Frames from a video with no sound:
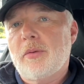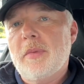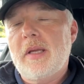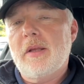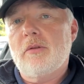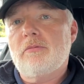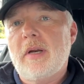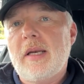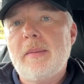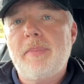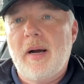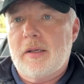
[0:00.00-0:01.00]
to me that
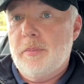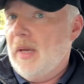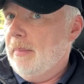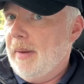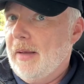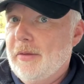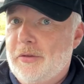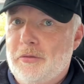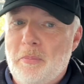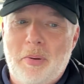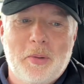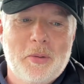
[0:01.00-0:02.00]
really bugged me about this
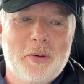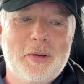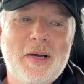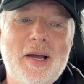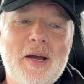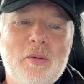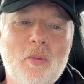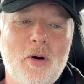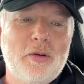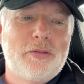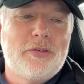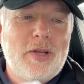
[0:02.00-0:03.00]
report
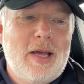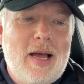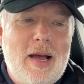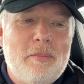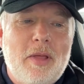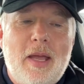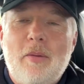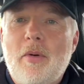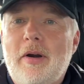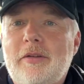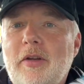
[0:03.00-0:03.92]
was up there where it